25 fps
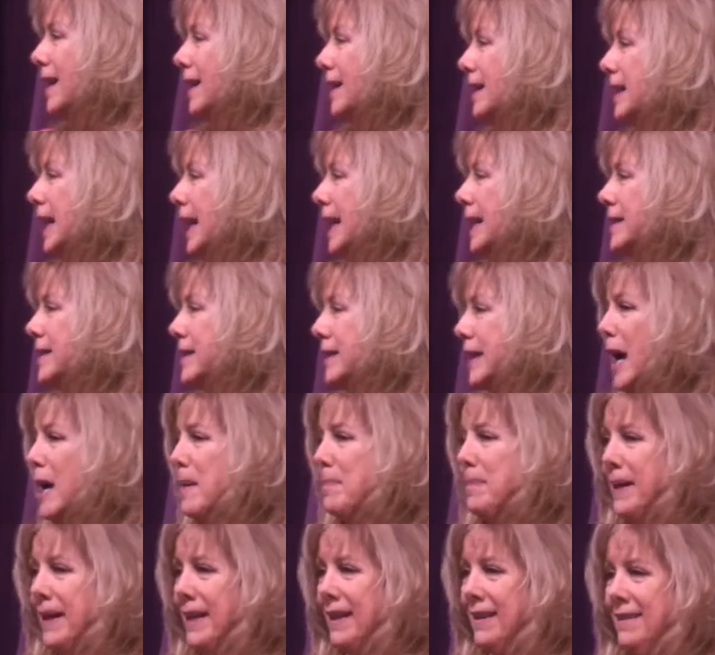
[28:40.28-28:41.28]

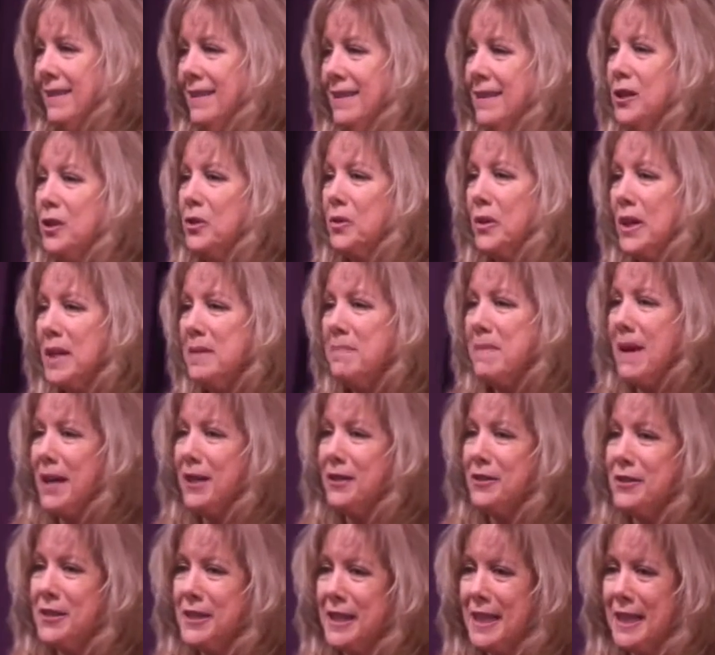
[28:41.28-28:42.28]
Landscaping. Green
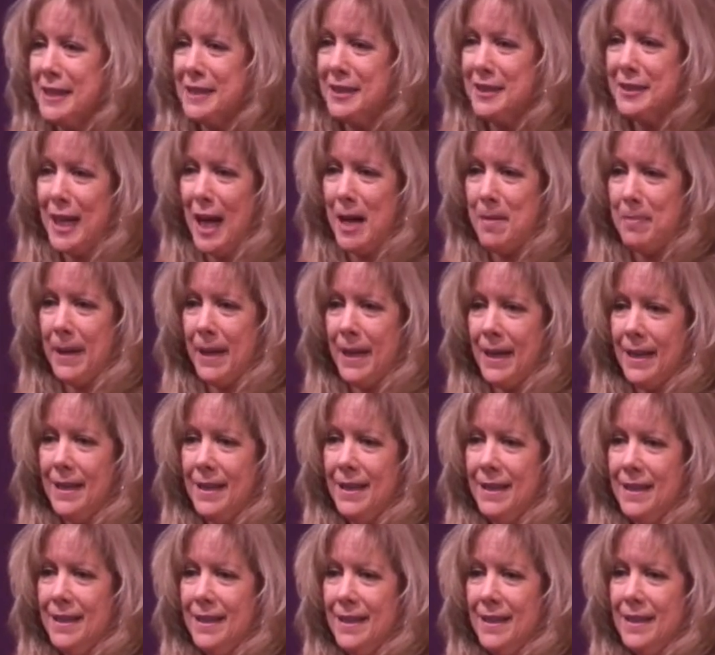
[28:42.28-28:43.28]
Meadows Landscaping.
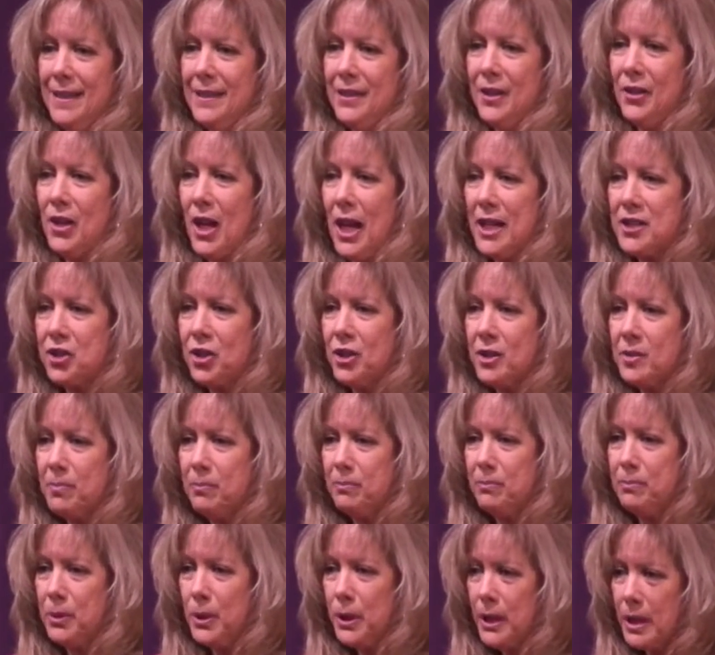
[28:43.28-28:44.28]
They're not just
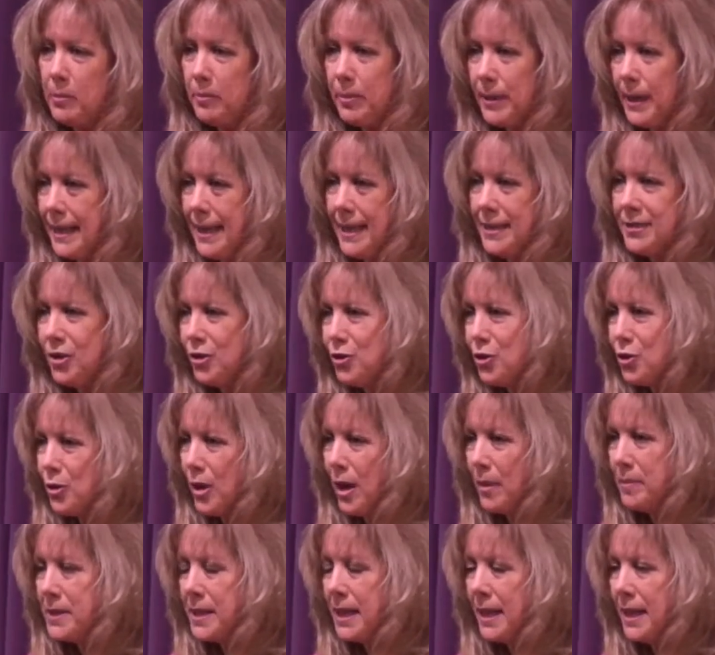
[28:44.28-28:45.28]
putting plants and
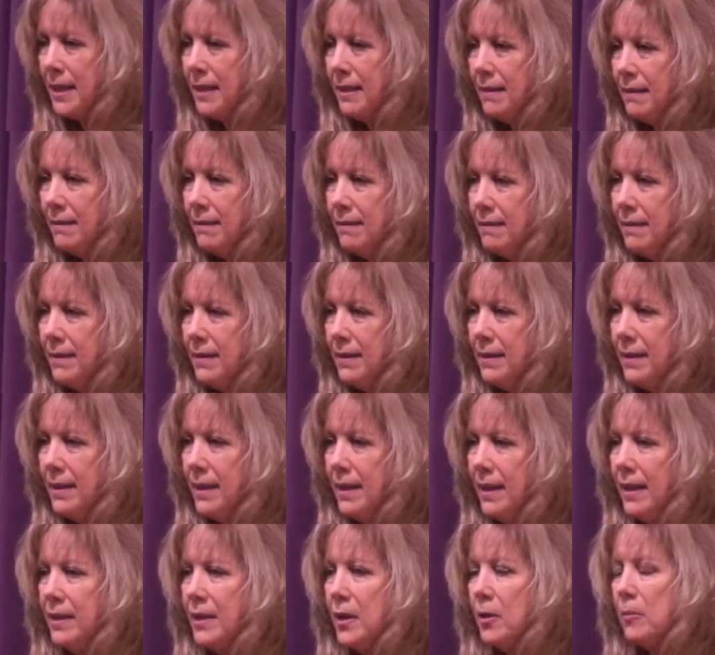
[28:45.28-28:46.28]
shrubs in.
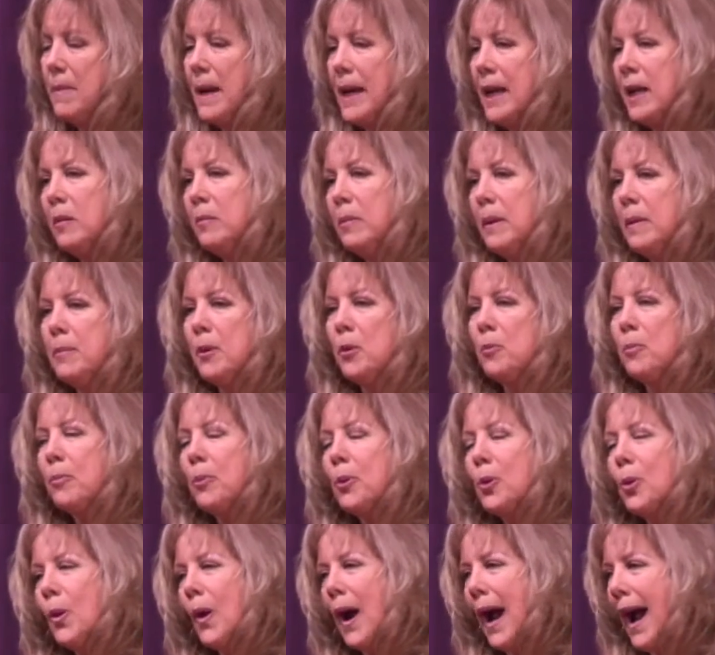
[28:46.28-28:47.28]
They're making people
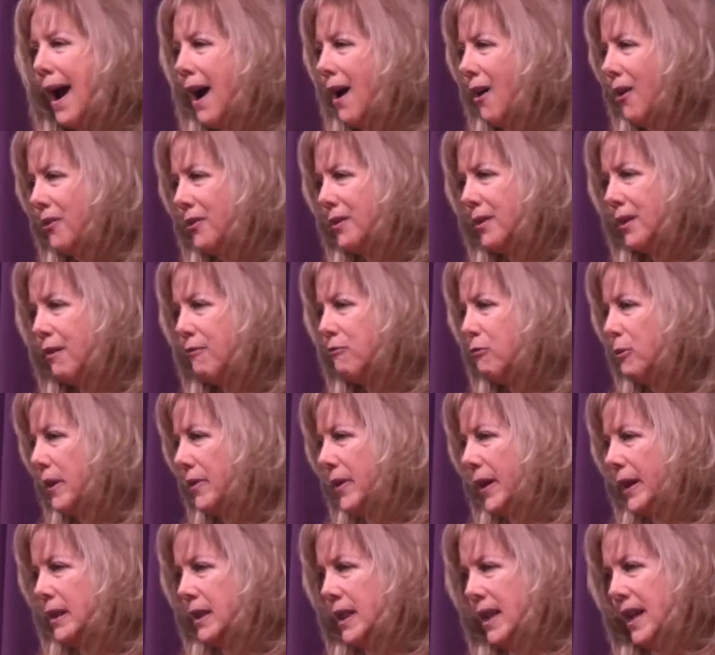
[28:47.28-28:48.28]
proud of where
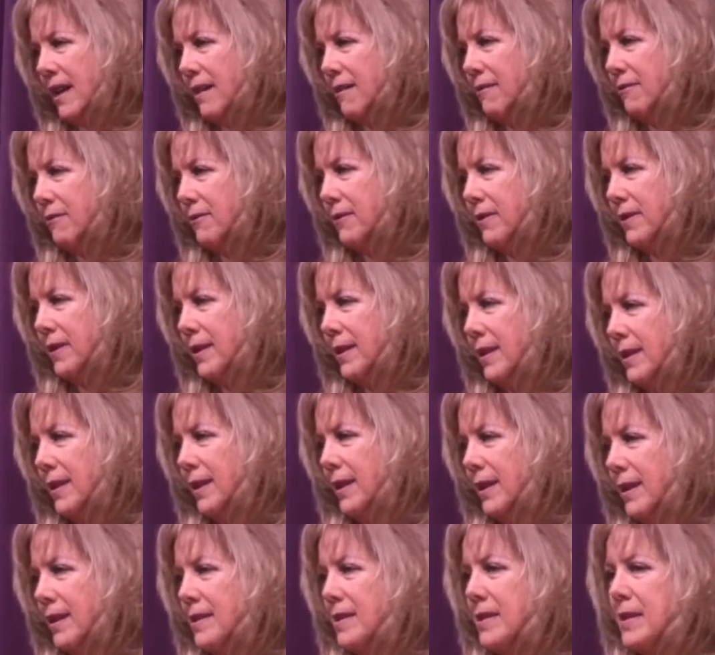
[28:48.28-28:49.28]
they live.
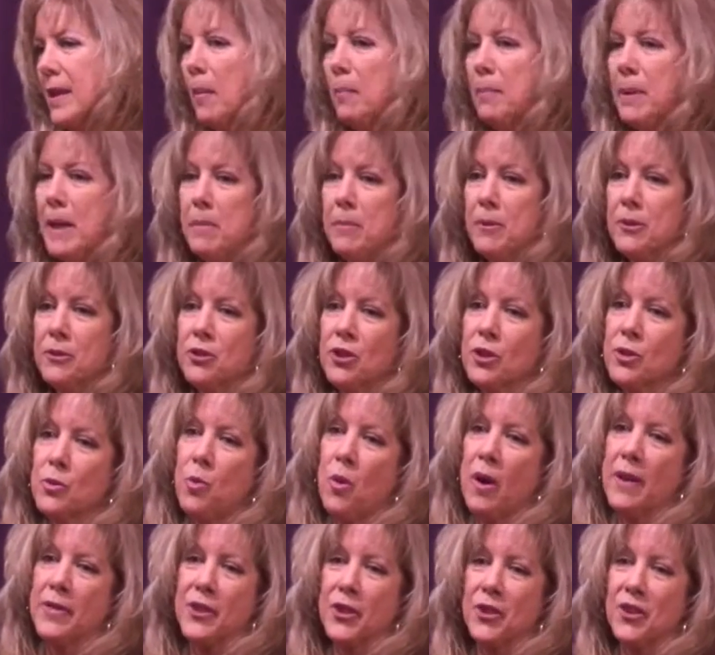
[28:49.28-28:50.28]
Some people just
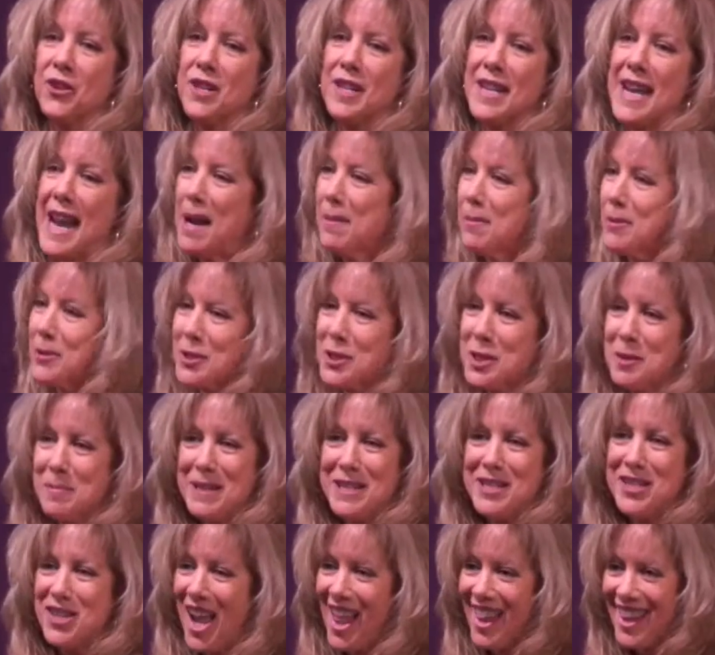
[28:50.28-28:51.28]
want their neighbors to be
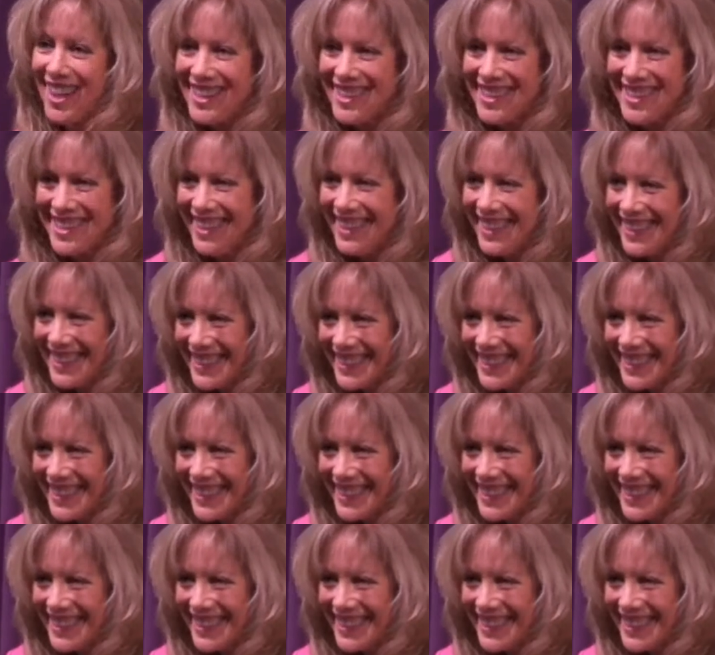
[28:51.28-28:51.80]
jealous.